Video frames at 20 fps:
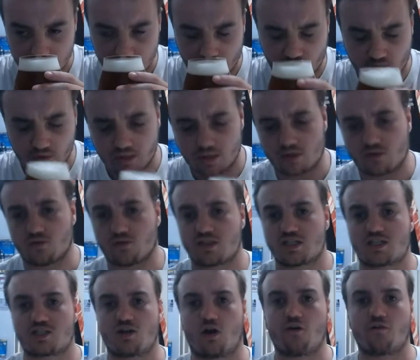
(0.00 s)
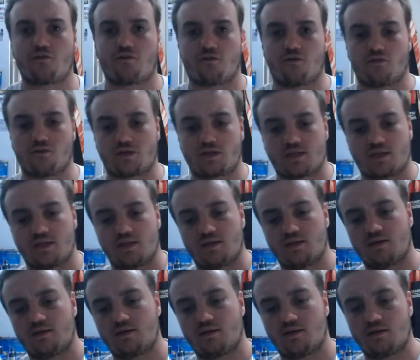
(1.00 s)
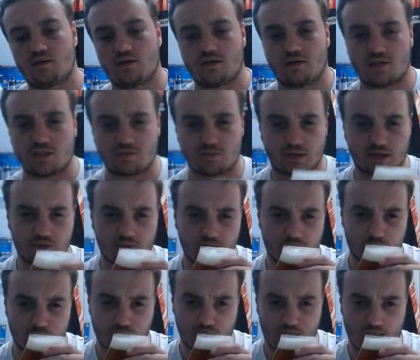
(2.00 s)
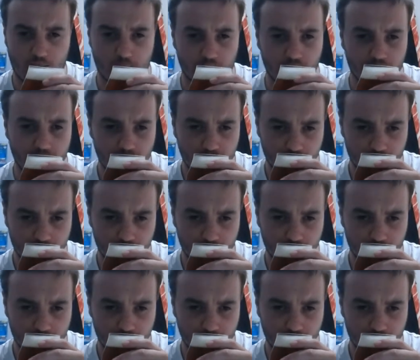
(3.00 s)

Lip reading: Really good stone fruits. Smelling a bit of plum.